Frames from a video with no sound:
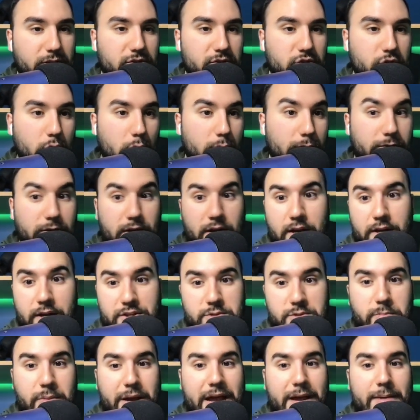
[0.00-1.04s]
So if uh,
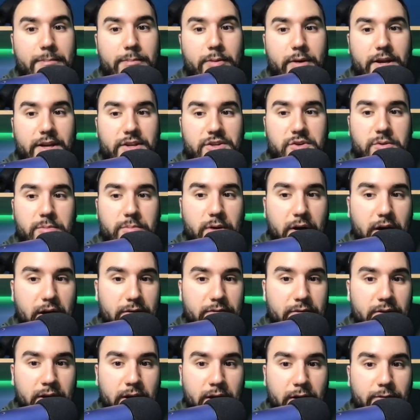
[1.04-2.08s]
SPY breaks
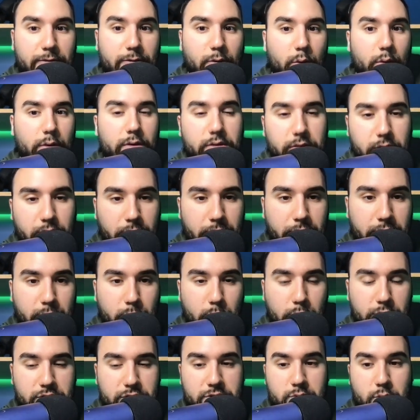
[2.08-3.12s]
above 430,
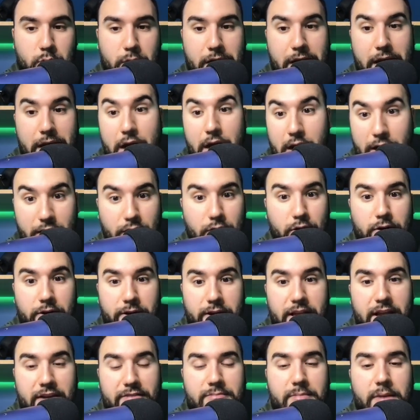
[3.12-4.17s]
which is where I already
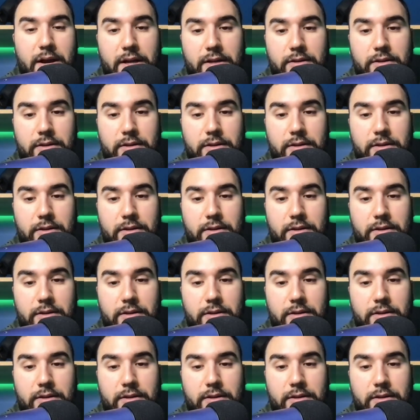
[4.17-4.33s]
have my